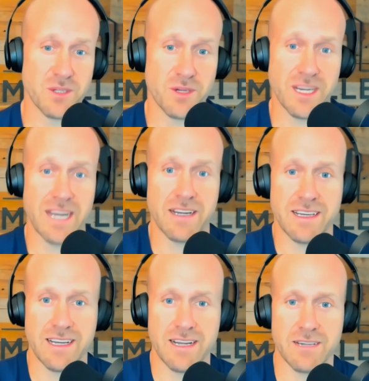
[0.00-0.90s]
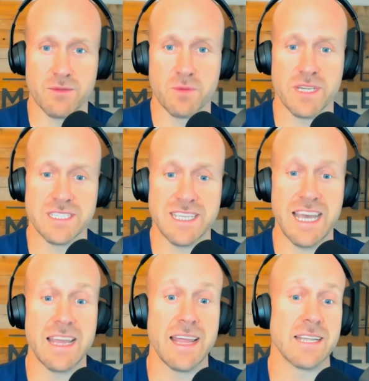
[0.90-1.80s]
So can I replace
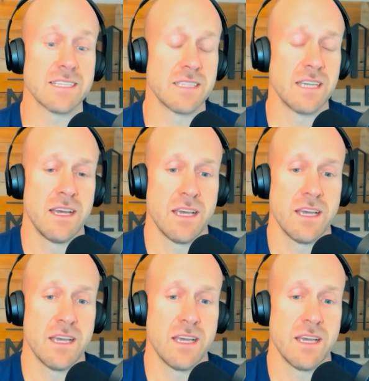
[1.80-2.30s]
that? And then it's,